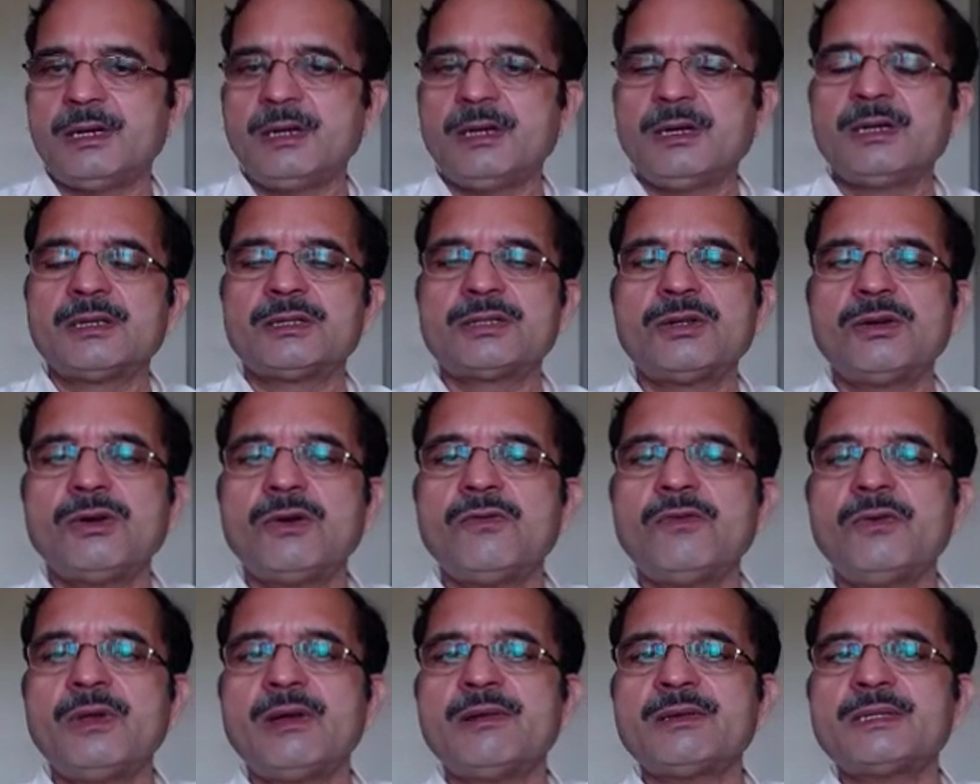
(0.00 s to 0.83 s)
So
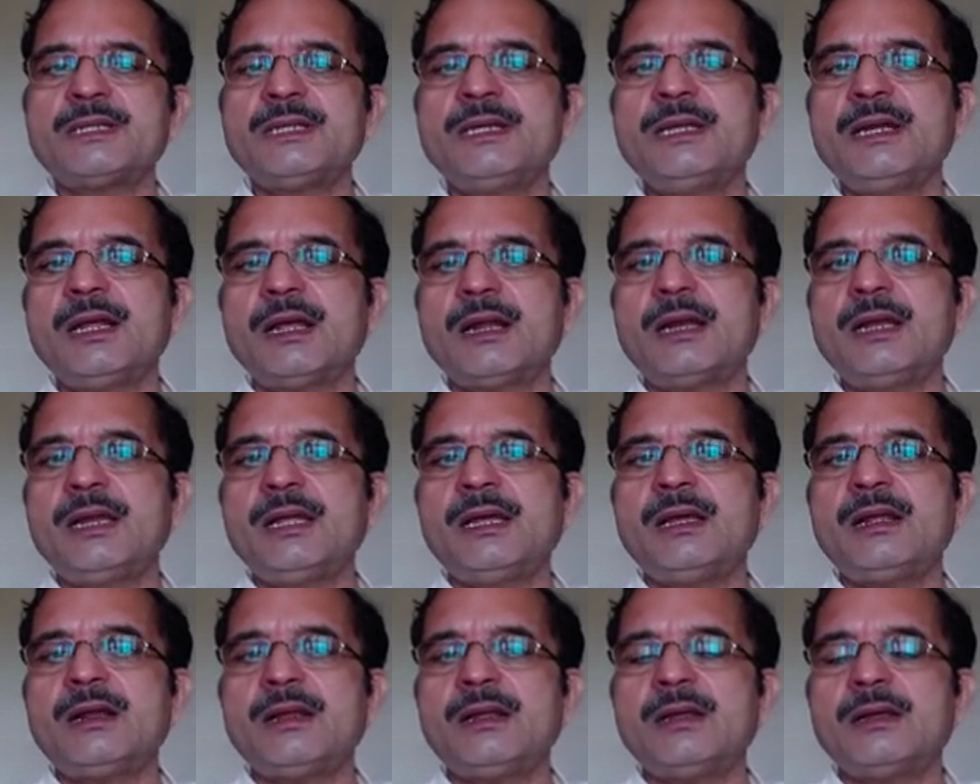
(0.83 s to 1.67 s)
we have seen
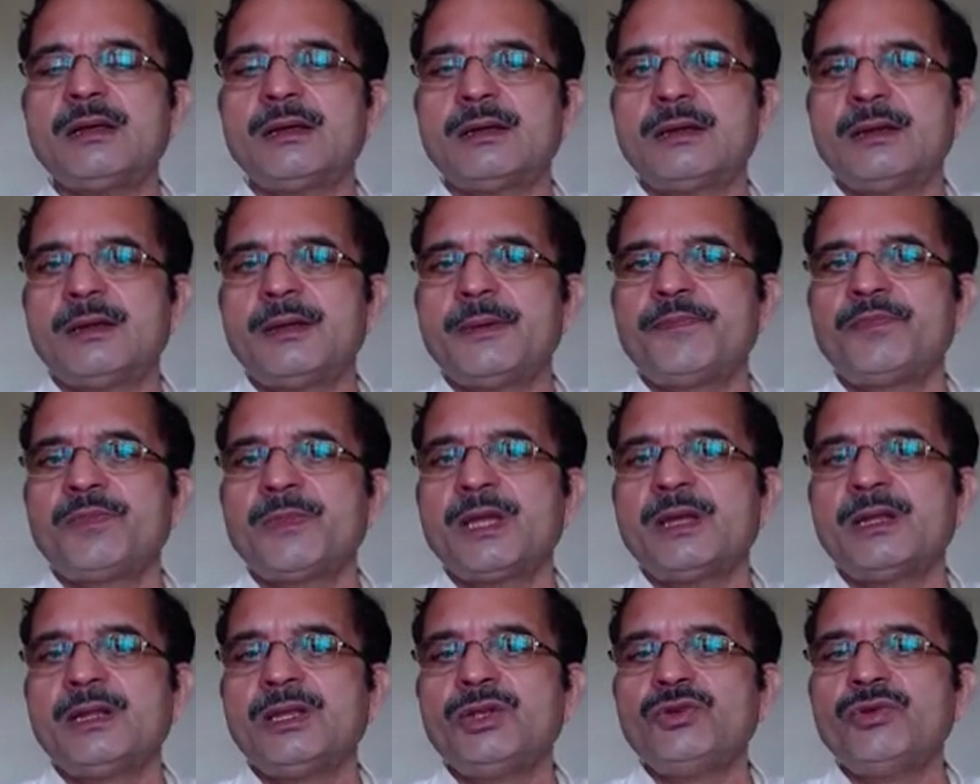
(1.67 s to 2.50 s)
earlier
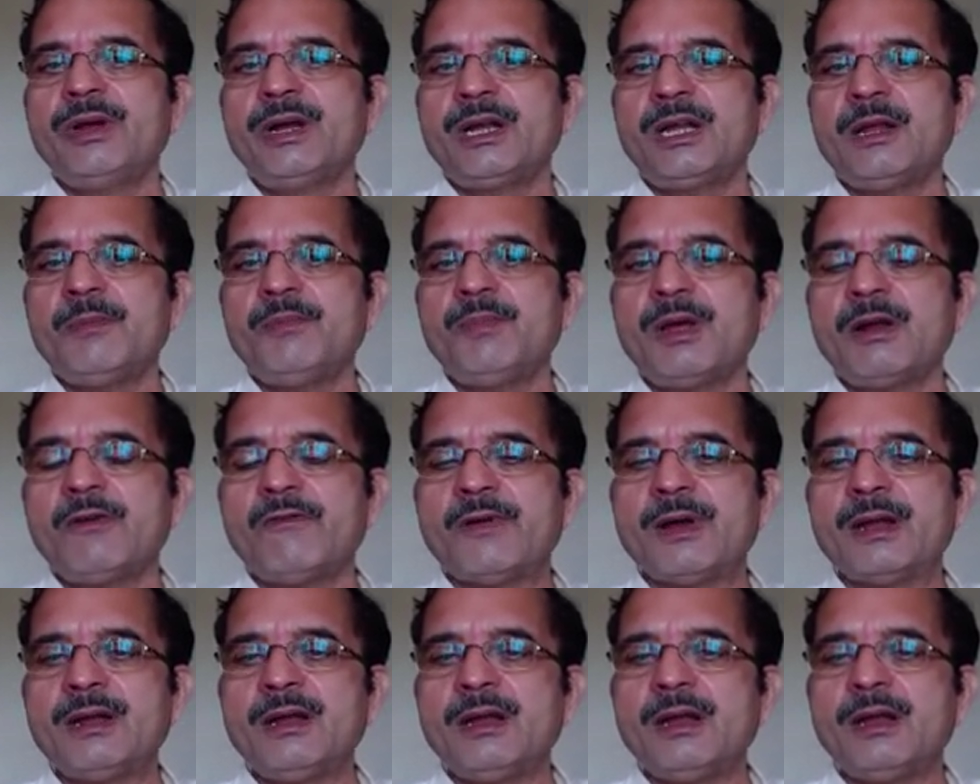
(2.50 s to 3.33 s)
in unit number
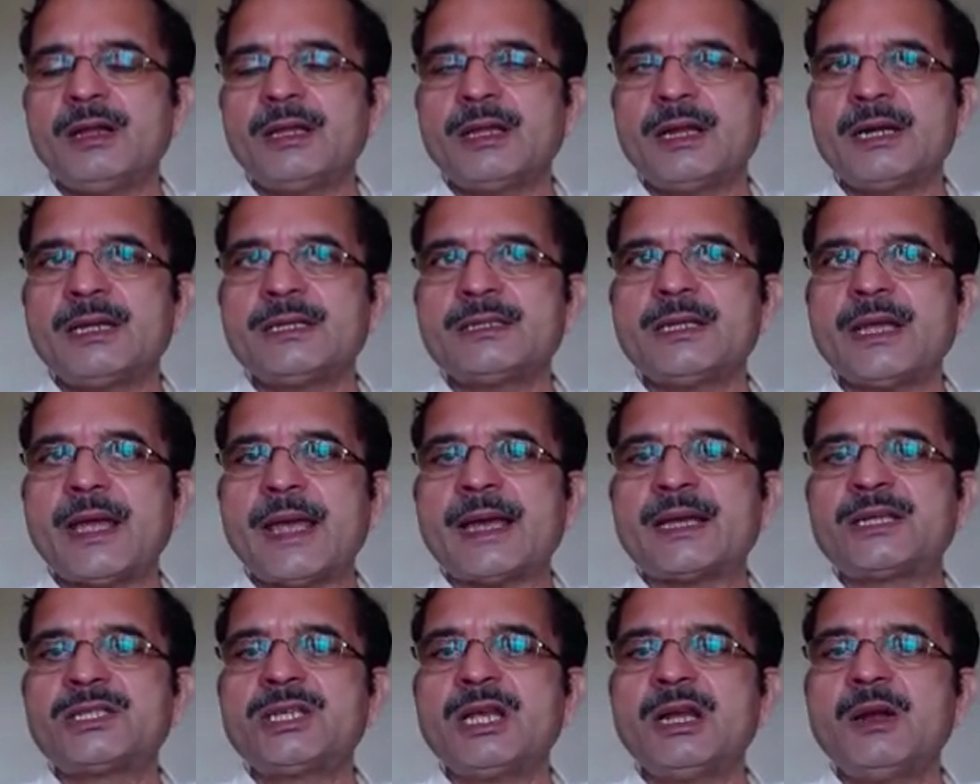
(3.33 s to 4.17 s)
1, that is
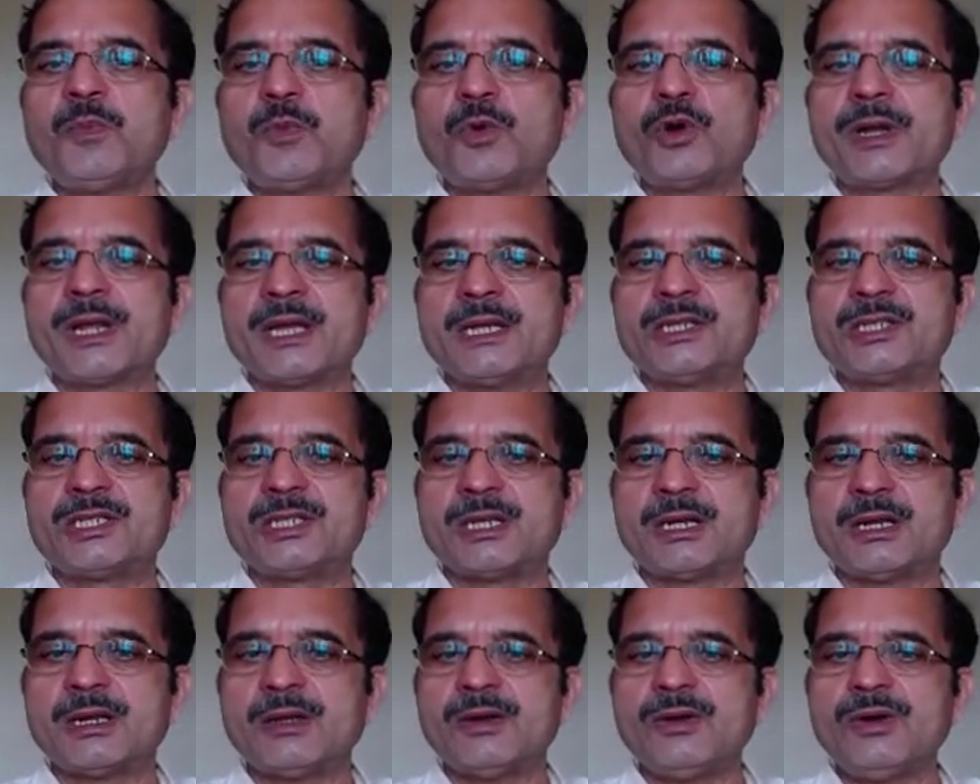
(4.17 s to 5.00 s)
action potential.
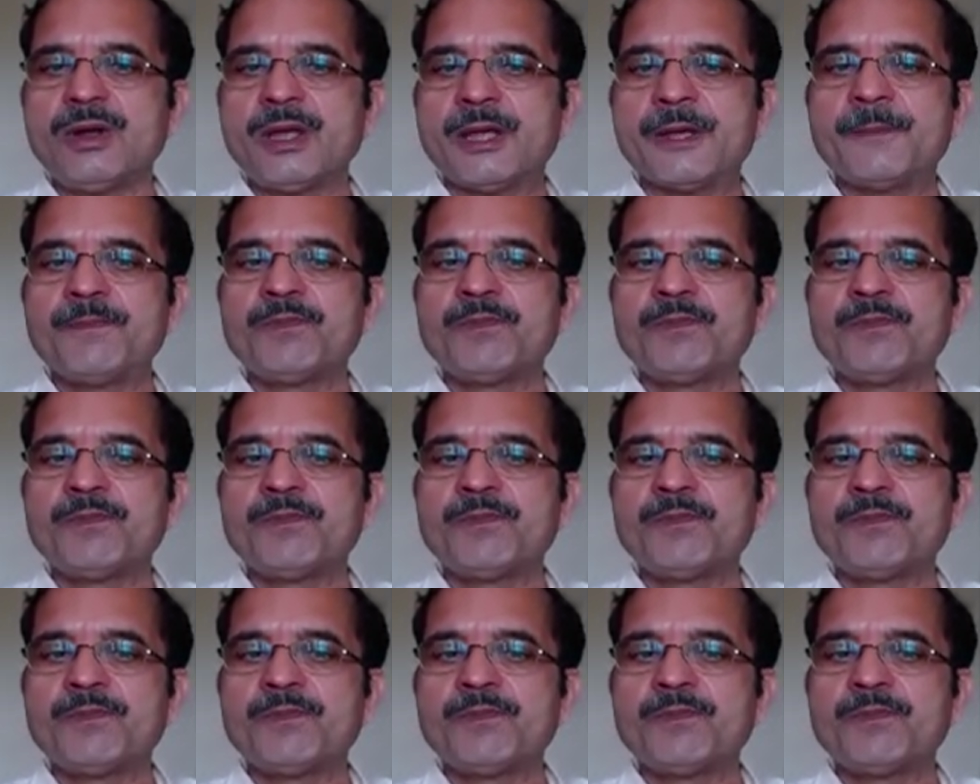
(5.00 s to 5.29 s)
Okay,